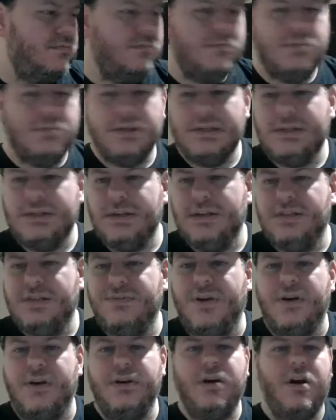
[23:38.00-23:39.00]
But it's
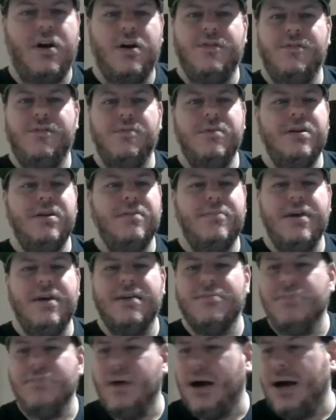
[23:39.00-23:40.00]
very hard for me to
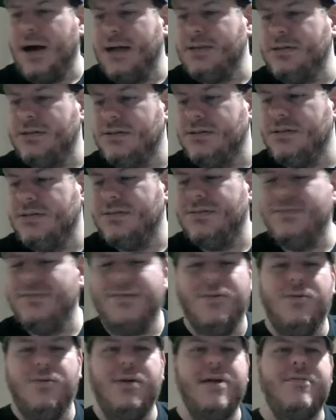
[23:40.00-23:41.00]
make mods on.
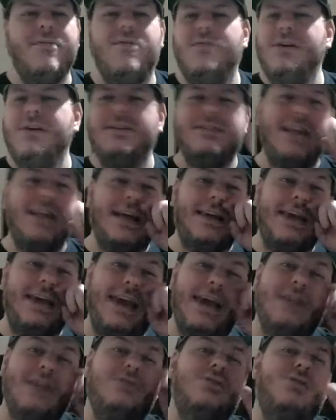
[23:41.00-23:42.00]
For whatever reason, I
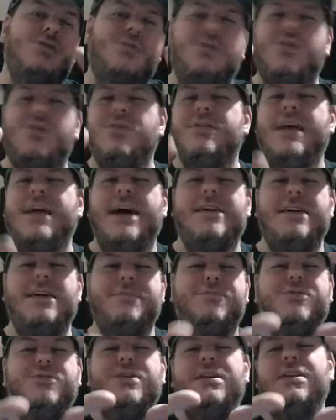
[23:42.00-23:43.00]
can't scroll down. They
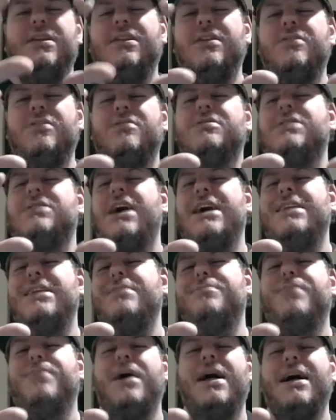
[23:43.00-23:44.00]
put it in a little tiny
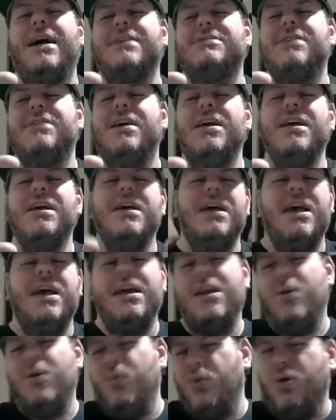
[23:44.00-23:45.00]
box,
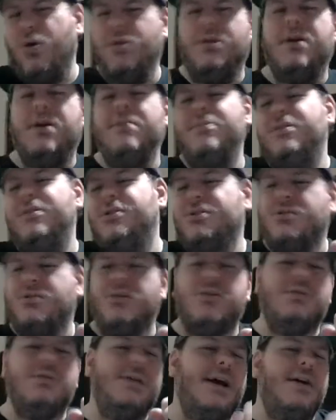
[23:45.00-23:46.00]
and it won't let me
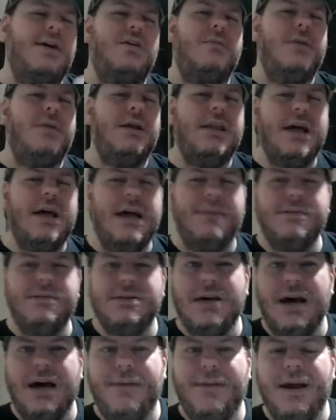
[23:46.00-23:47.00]
scroll down on my
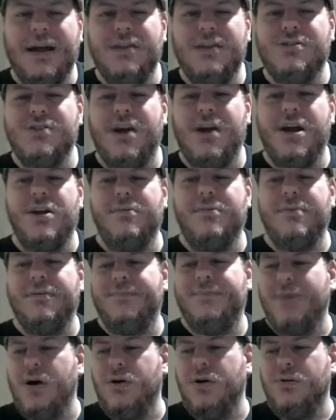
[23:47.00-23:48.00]
laptop. I got to try it on my
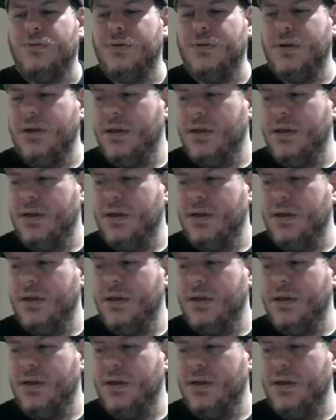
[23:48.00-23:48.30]
phone.